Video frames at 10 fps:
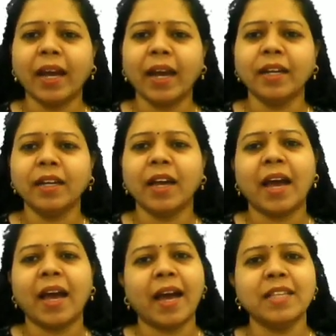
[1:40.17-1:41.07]
and
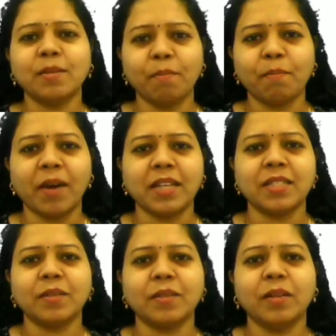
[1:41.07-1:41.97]
has
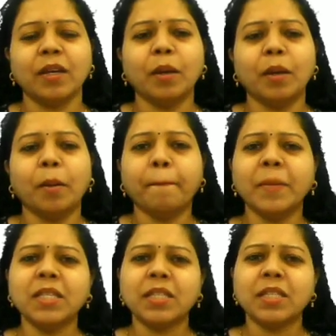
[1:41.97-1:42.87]
mass.
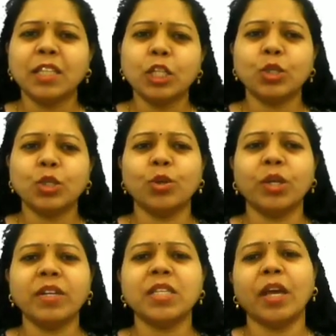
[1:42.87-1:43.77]
Means in this
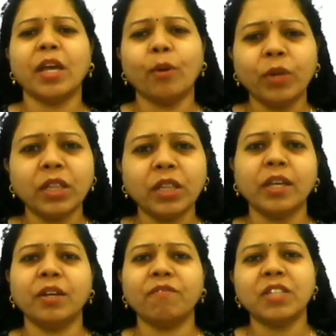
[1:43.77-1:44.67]
universe,
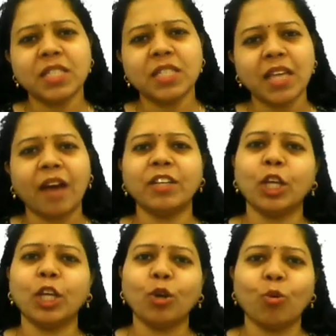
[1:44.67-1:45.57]
everything which is
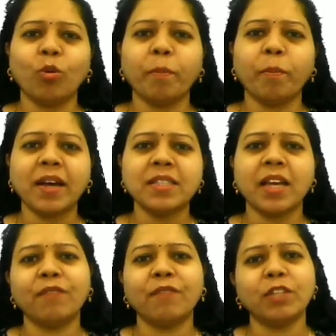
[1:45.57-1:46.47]
having their own
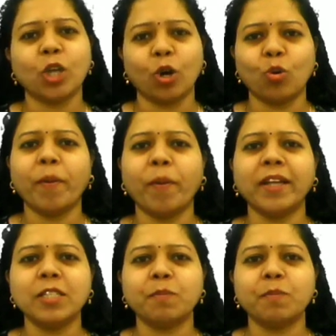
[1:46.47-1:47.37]
mass and which
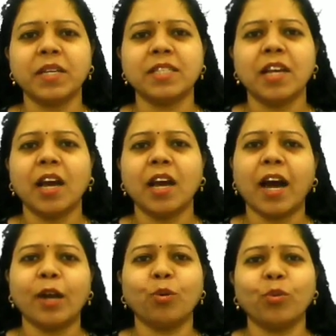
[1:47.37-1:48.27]
occupy the space
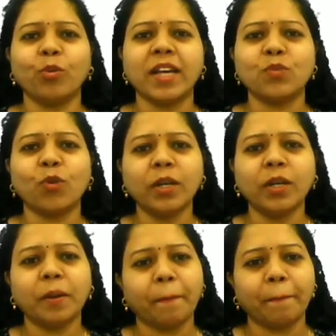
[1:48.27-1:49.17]
are known as
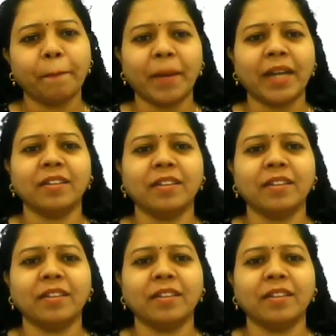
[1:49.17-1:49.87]
what? Matter.